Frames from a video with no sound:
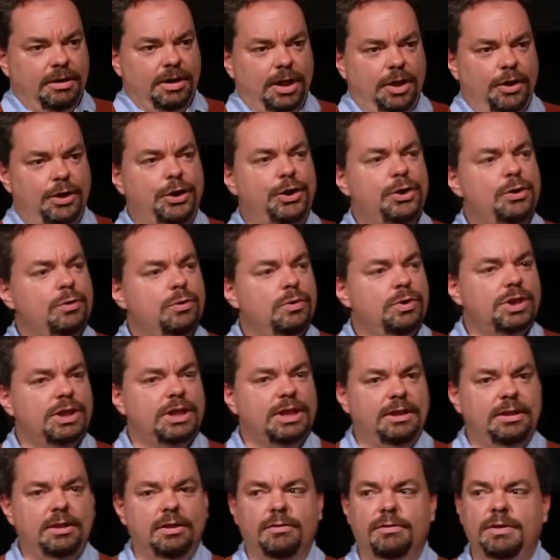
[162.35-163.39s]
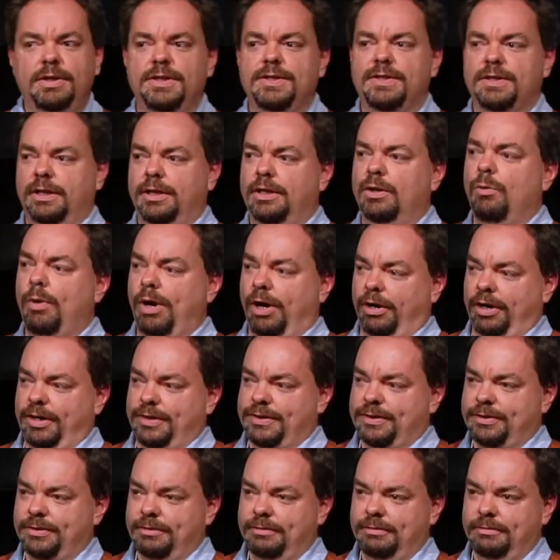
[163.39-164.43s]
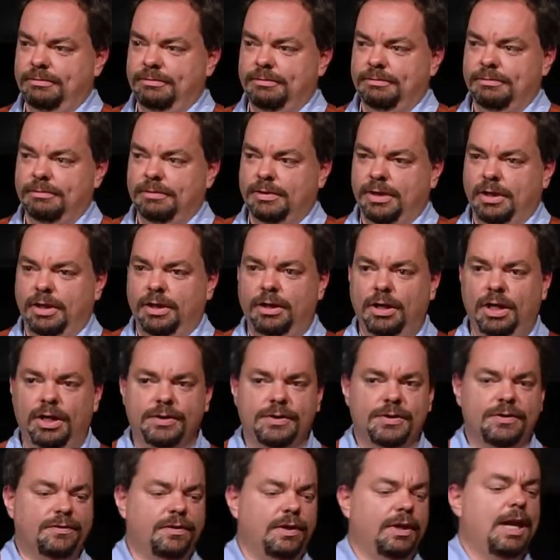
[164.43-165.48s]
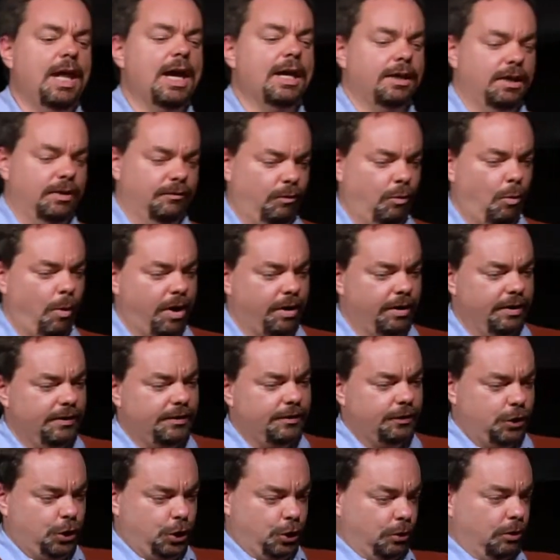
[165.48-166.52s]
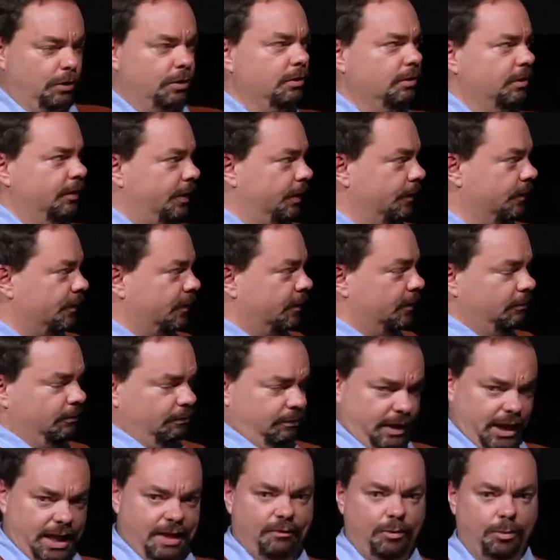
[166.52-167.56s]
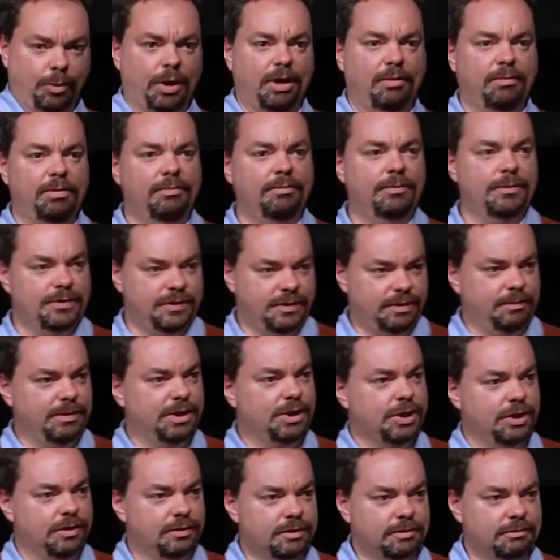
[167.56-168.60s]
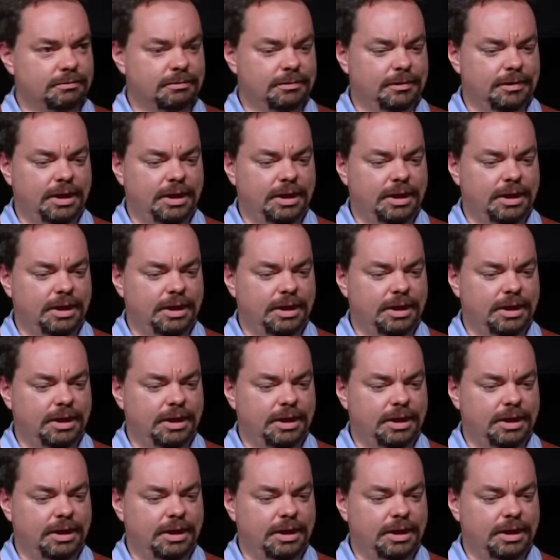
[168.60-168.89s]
A huge increase in awareness. And not just the negative awareness, sure, Houston, we have a problem, there's some issues.